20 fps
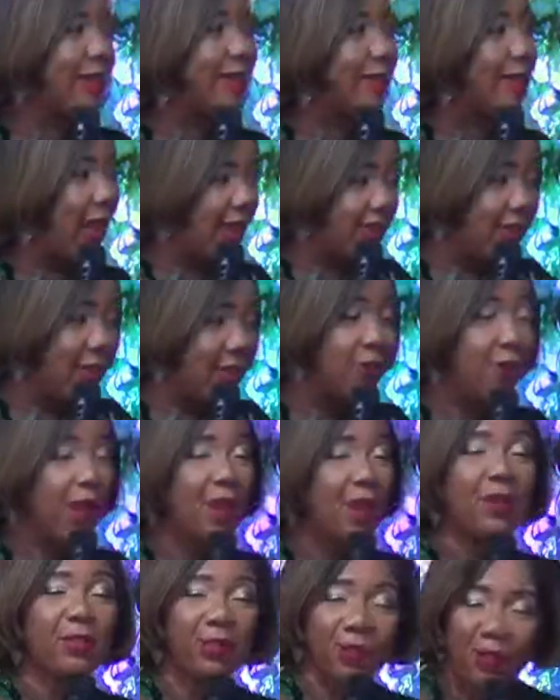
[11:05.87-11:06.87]
there in a
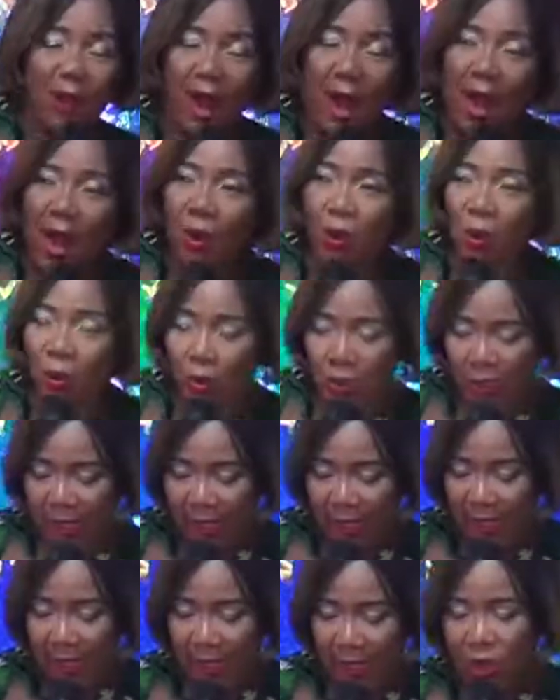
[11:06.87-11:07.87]
very far old
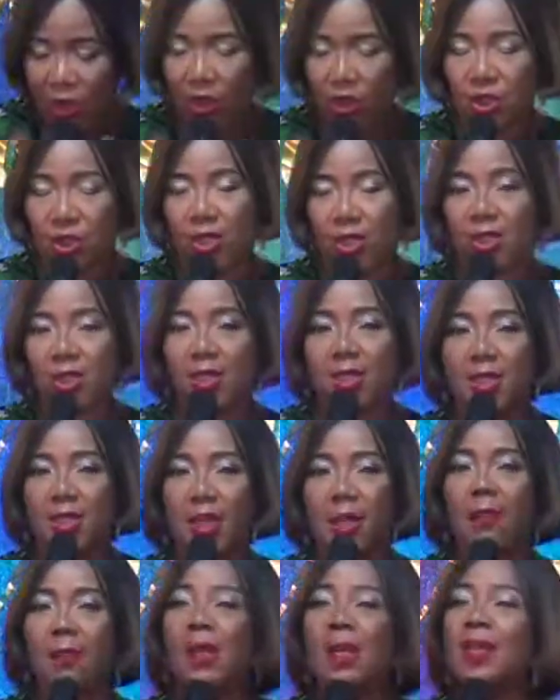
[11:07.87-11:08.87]
age in Jesus'
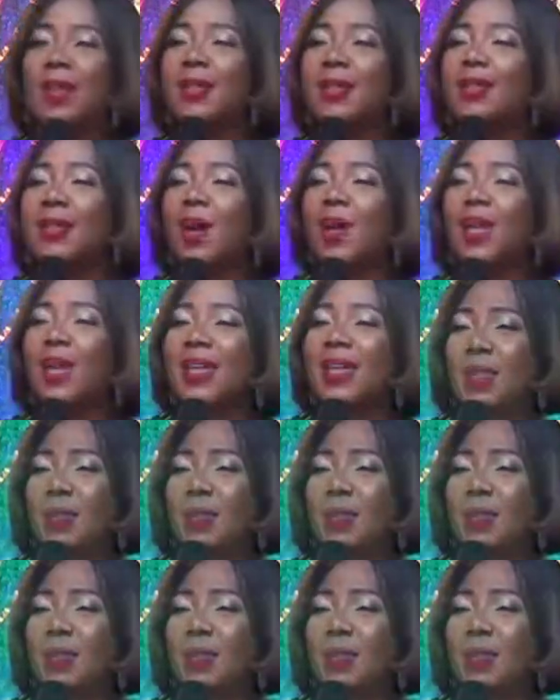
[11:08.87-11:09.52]
name. Now let's